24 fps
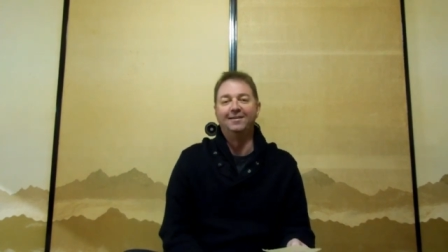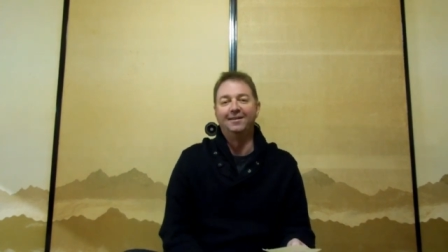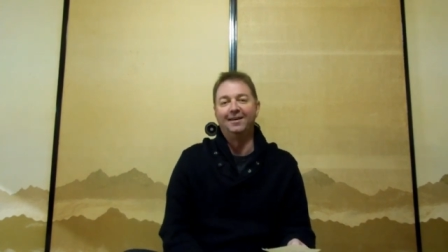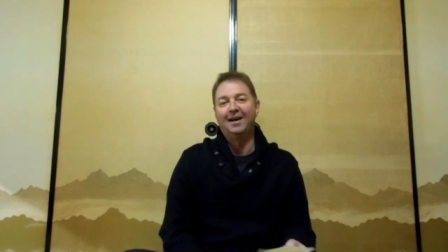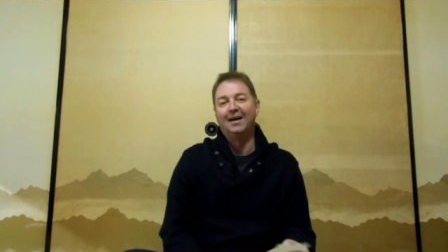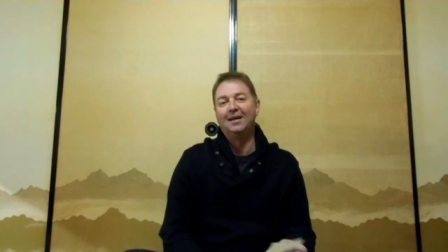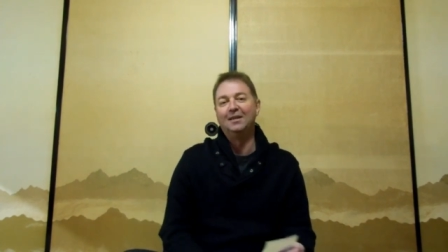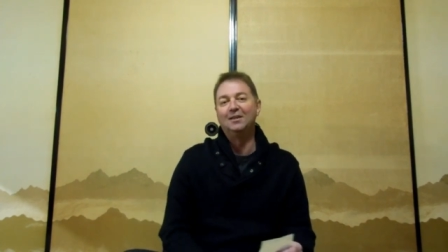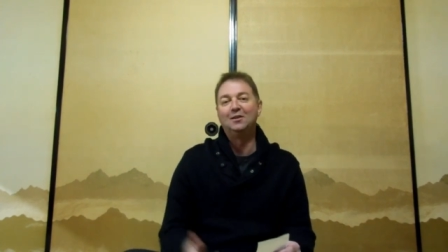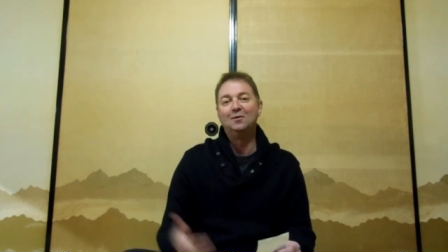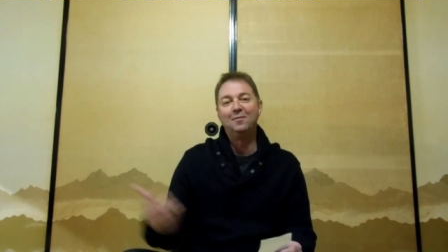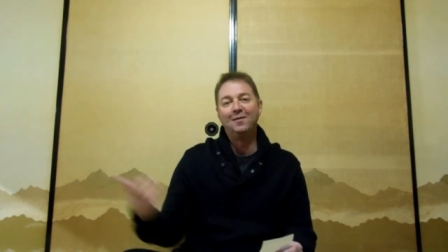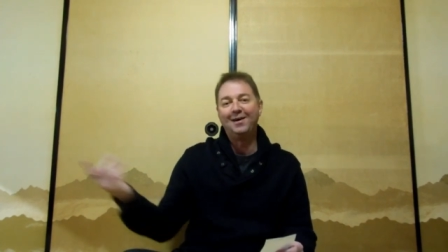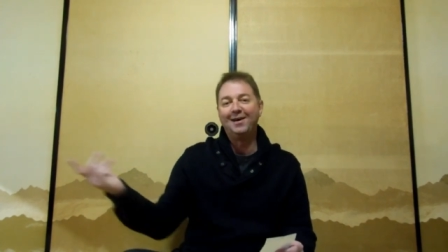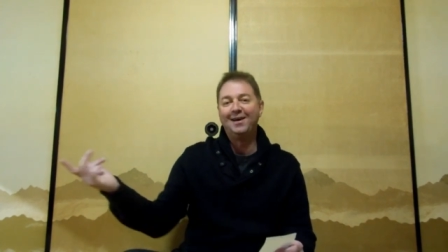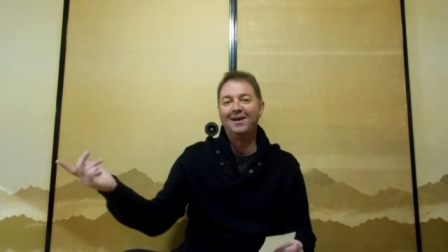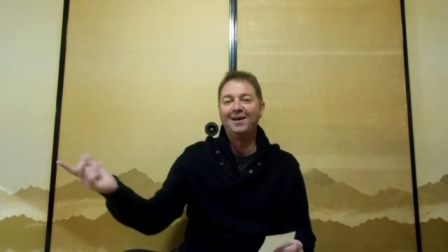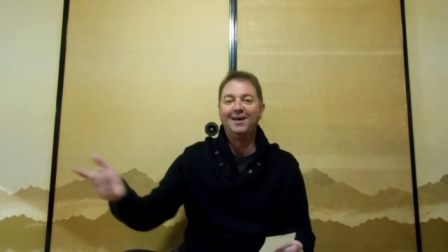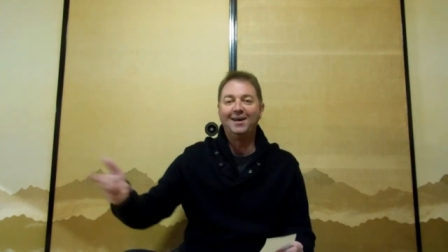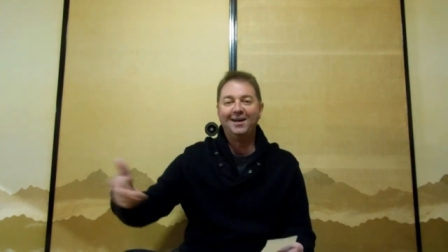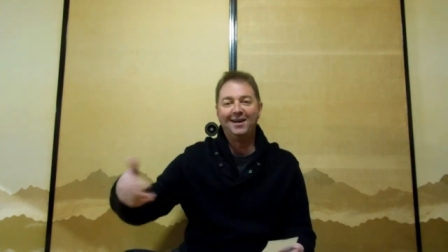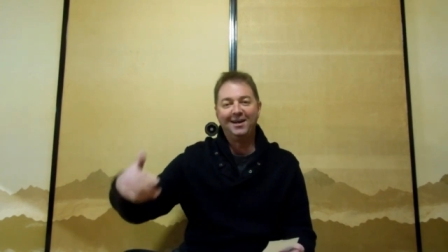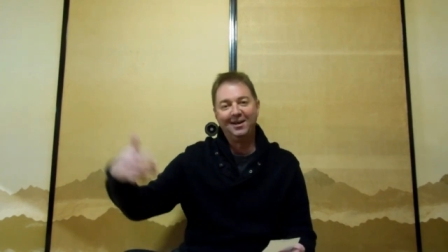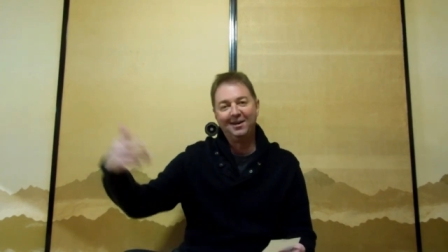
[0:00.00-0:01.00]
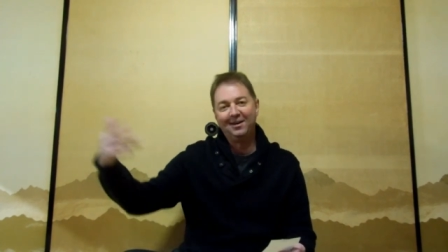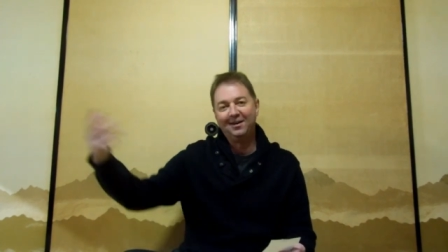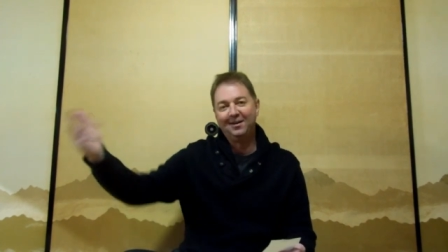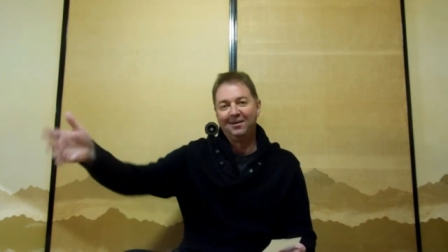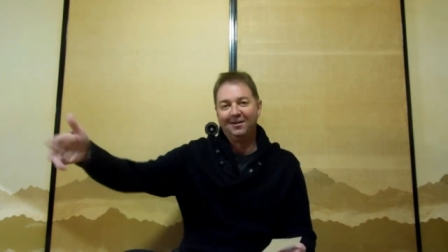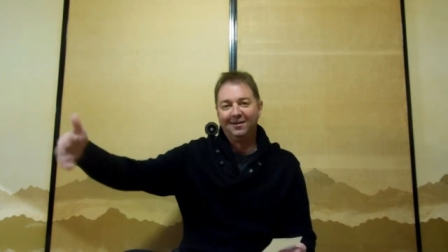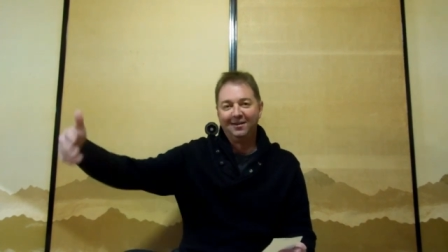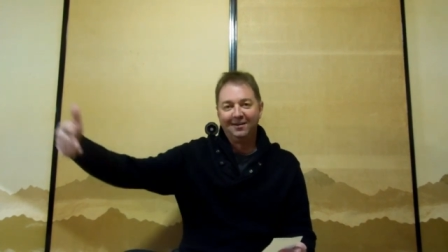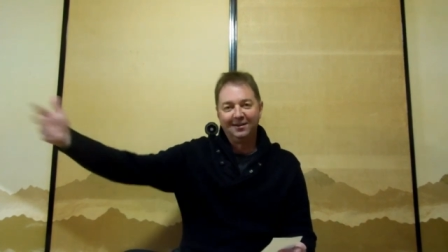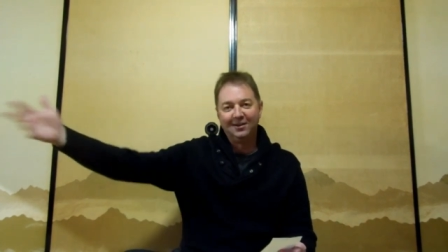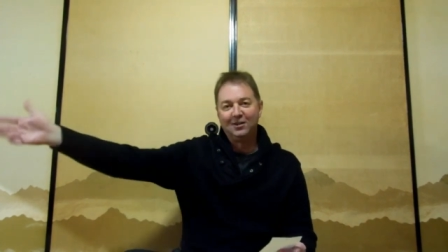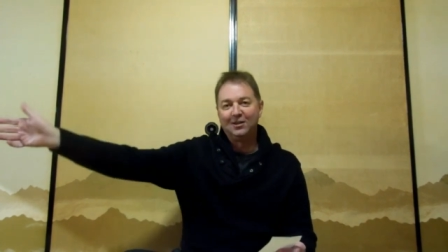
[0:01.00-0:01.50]
hajime and
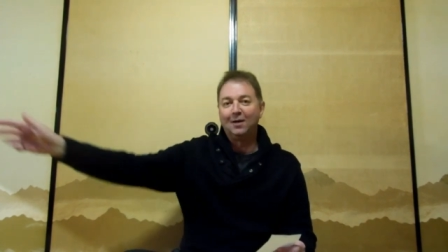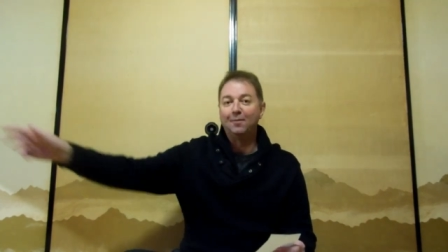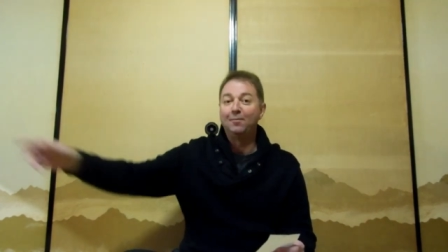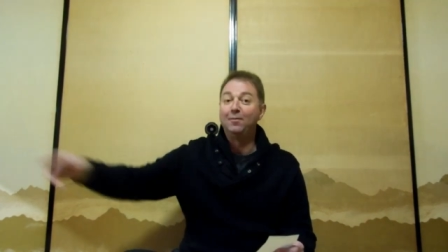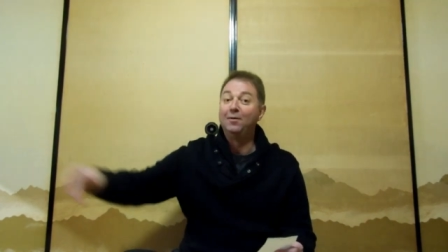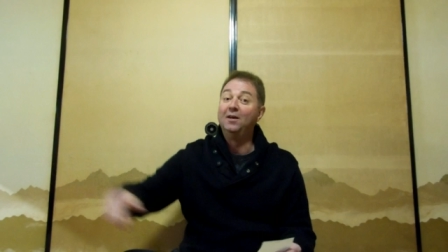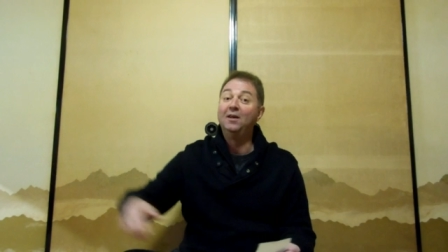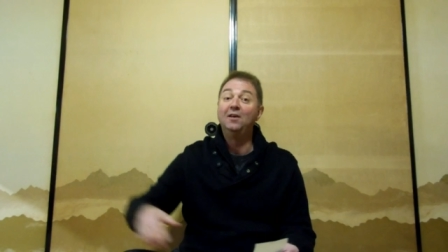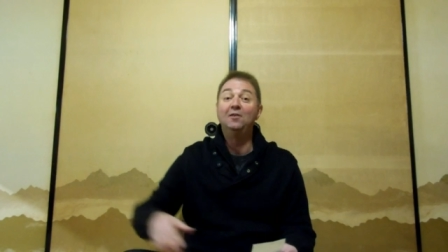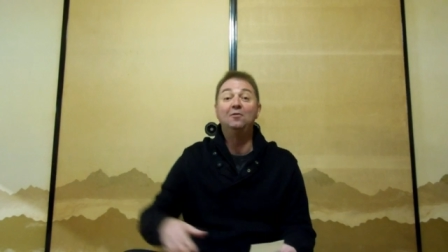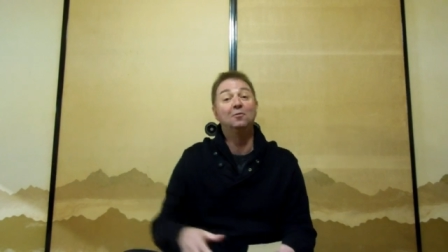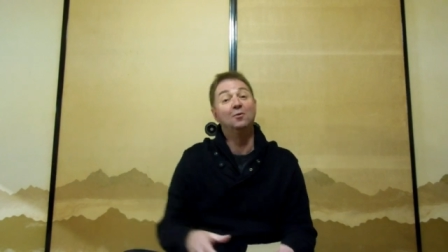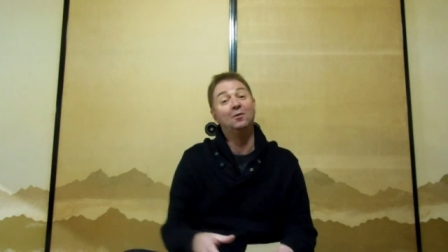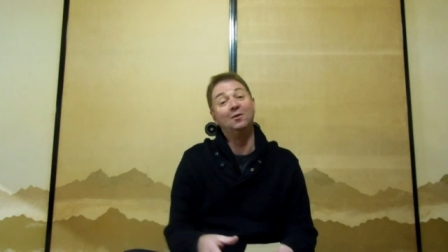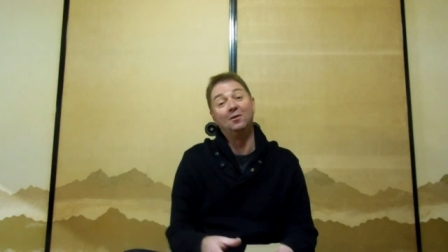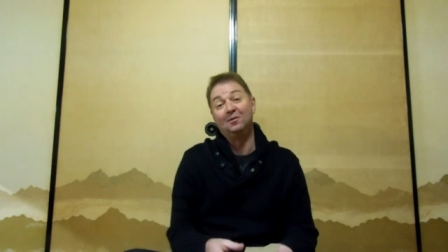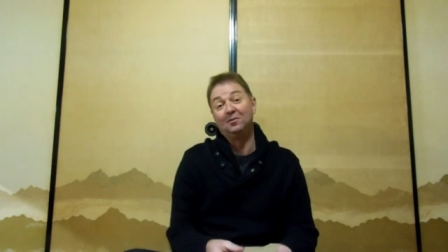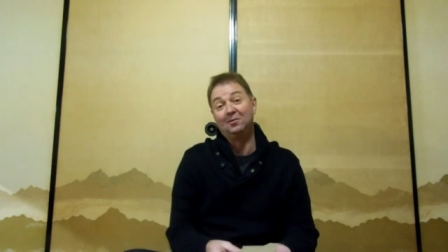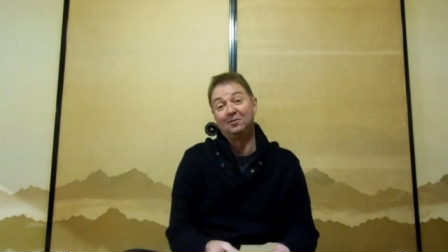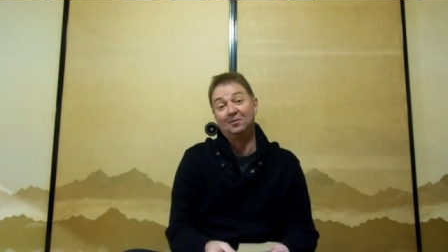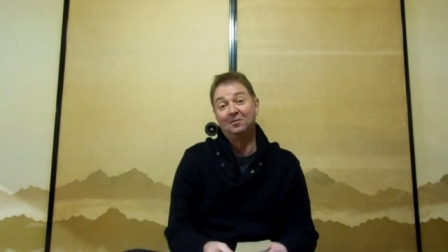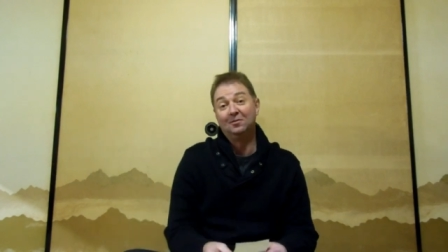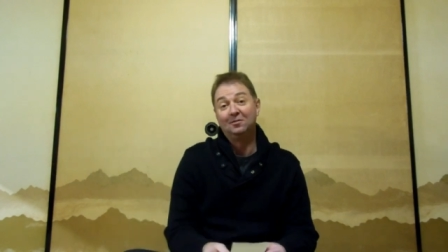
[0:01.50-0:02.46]
the Japanese words.